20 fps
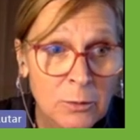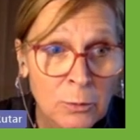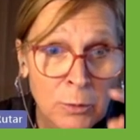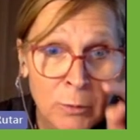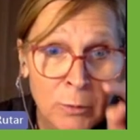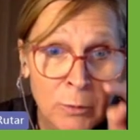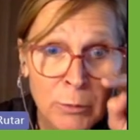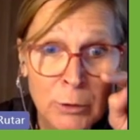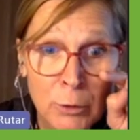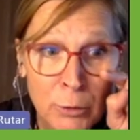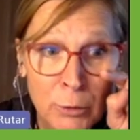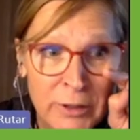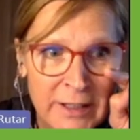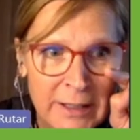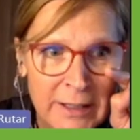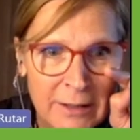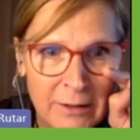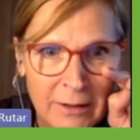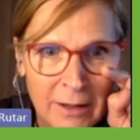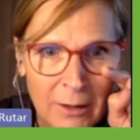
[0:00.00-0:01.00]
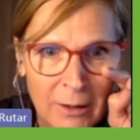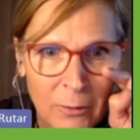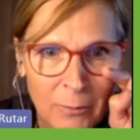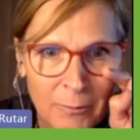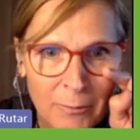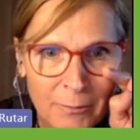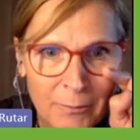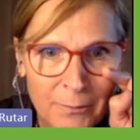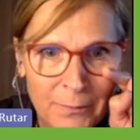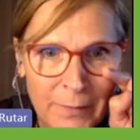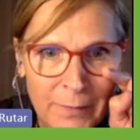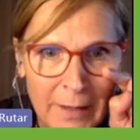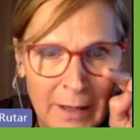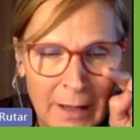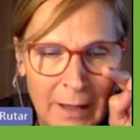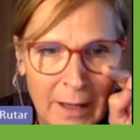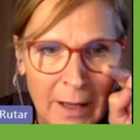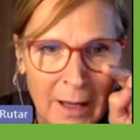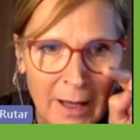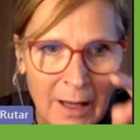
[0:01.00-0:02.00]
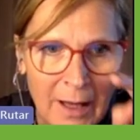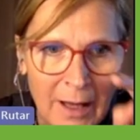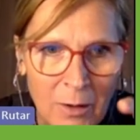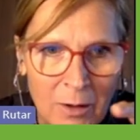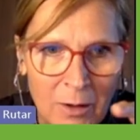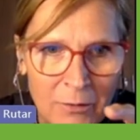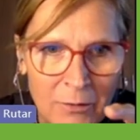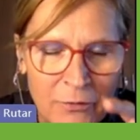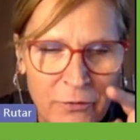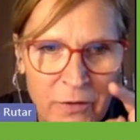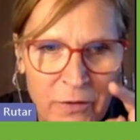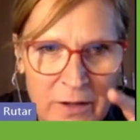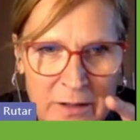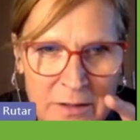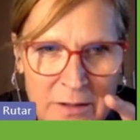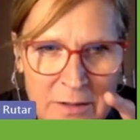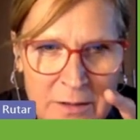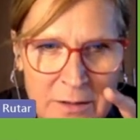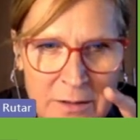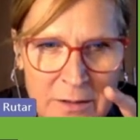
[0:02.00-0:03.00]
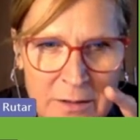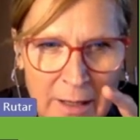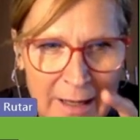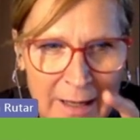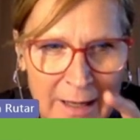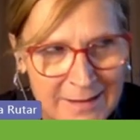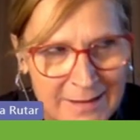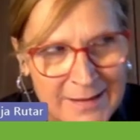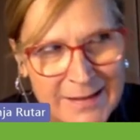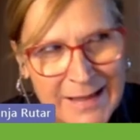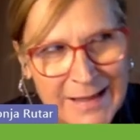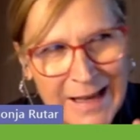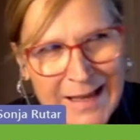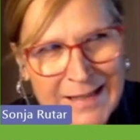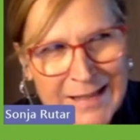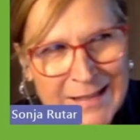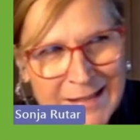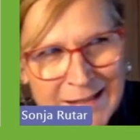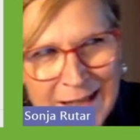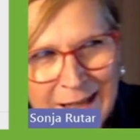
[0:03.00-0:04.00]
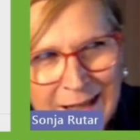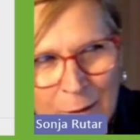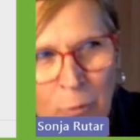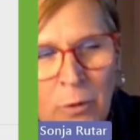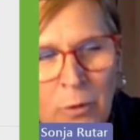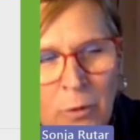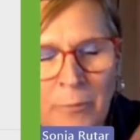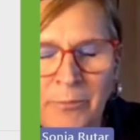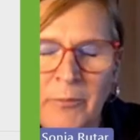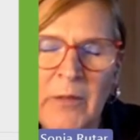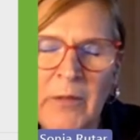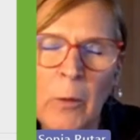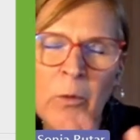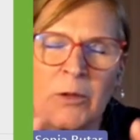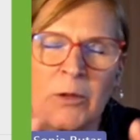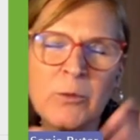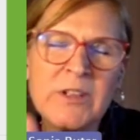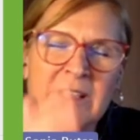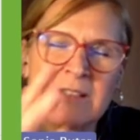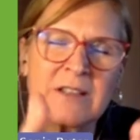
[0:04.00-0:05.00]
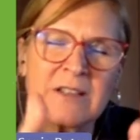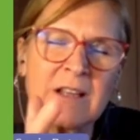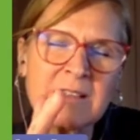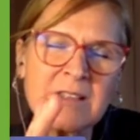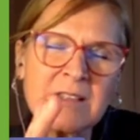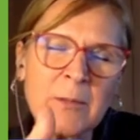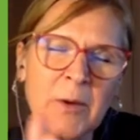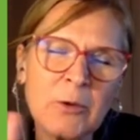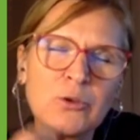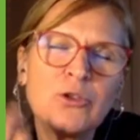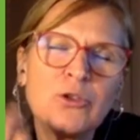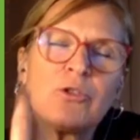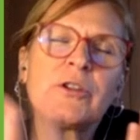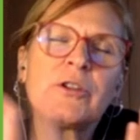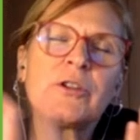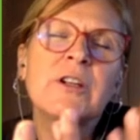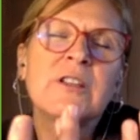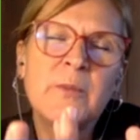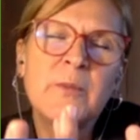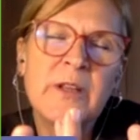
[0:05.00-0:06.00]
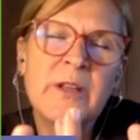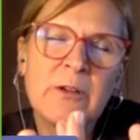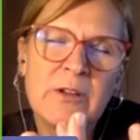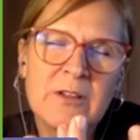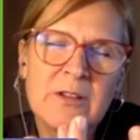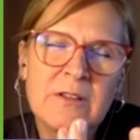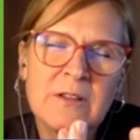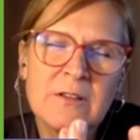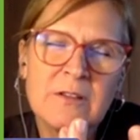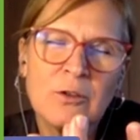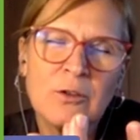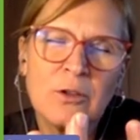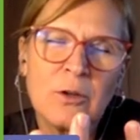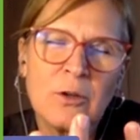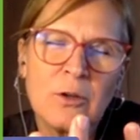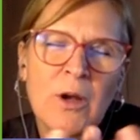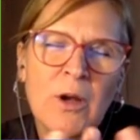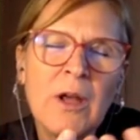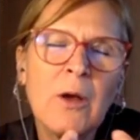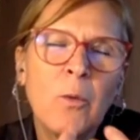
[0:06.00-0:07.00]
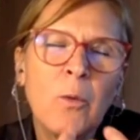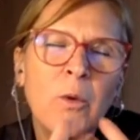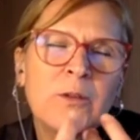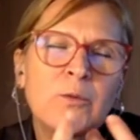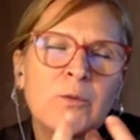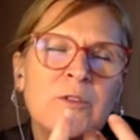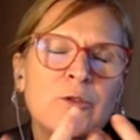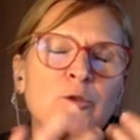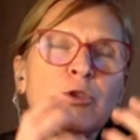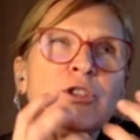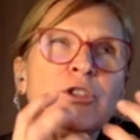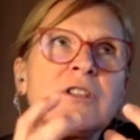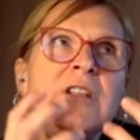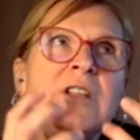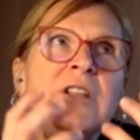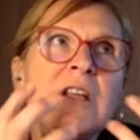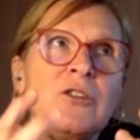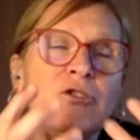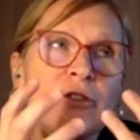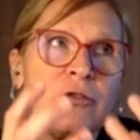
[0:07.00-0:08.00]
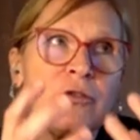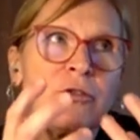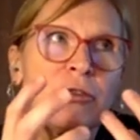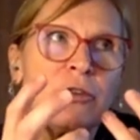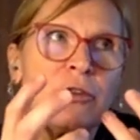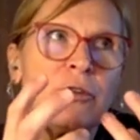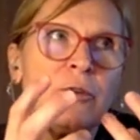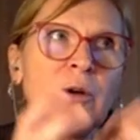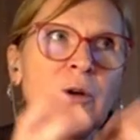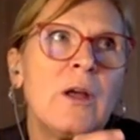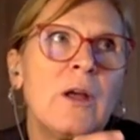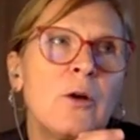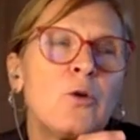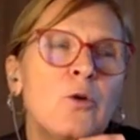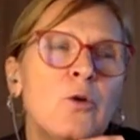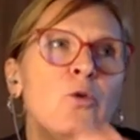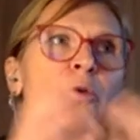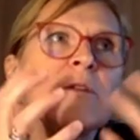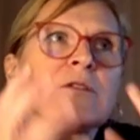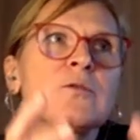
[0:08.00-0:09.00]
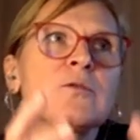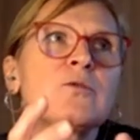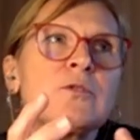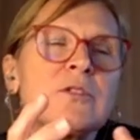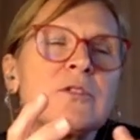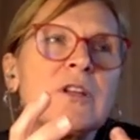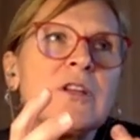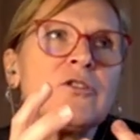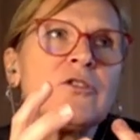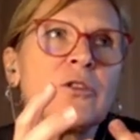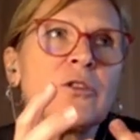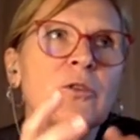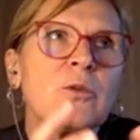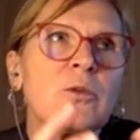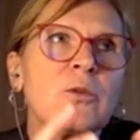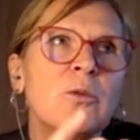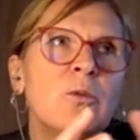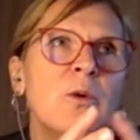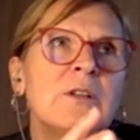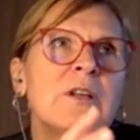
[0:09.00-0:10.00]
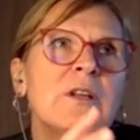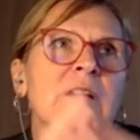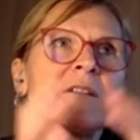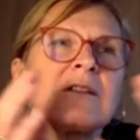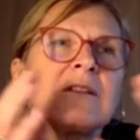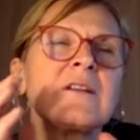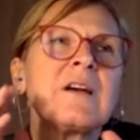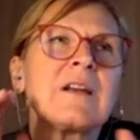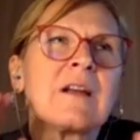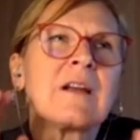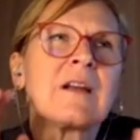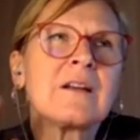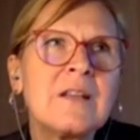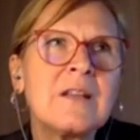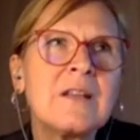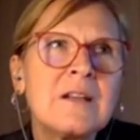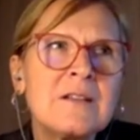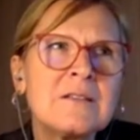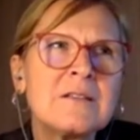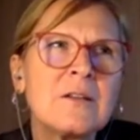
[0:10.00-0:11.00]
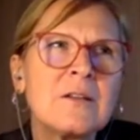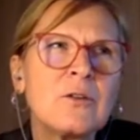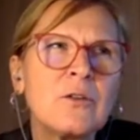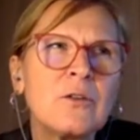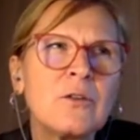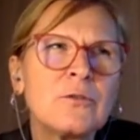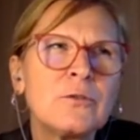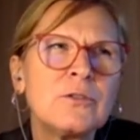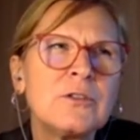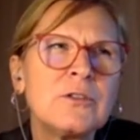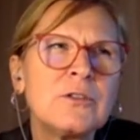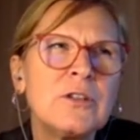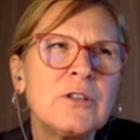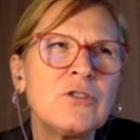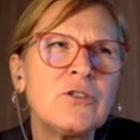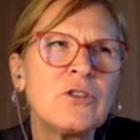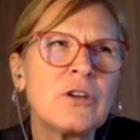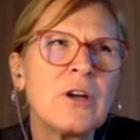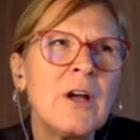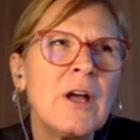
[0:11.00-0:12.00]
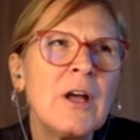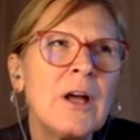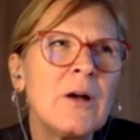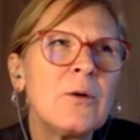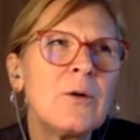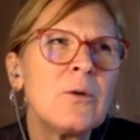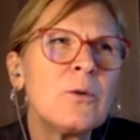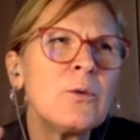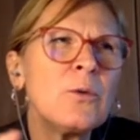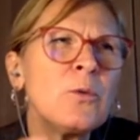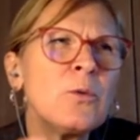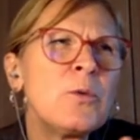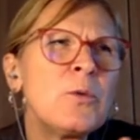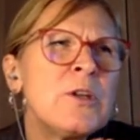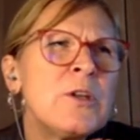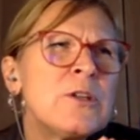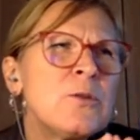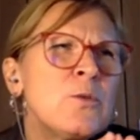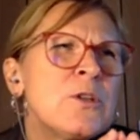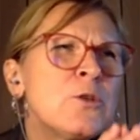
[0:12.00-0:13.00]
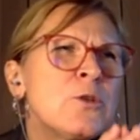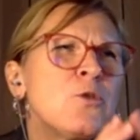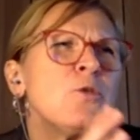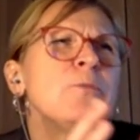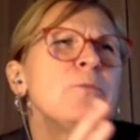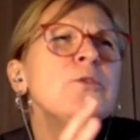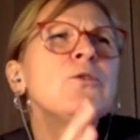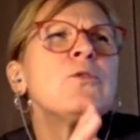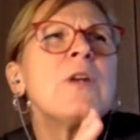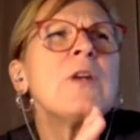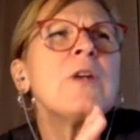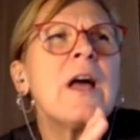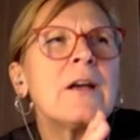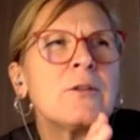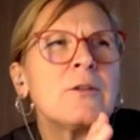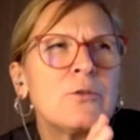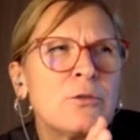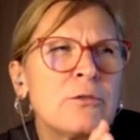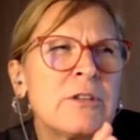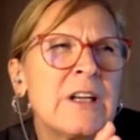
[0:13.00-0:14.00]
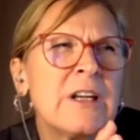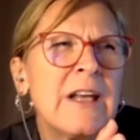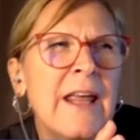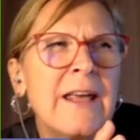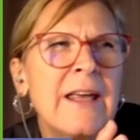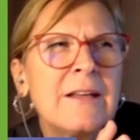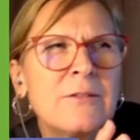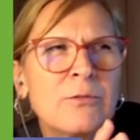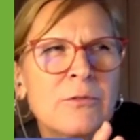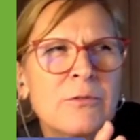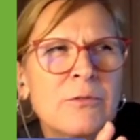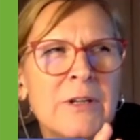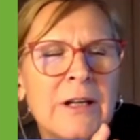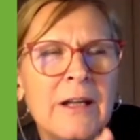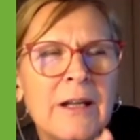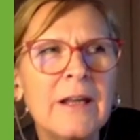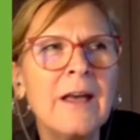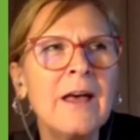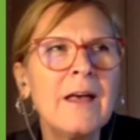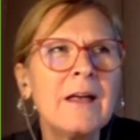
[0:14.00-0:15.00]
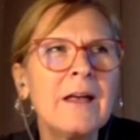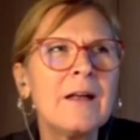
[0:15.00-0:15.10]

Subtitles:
we will go here now. First, as I see, when we discuss about your experiences, you know, what was good teacher for you? Who was good teacher? What are characteristics of good teacher? With whom you like to relate, really,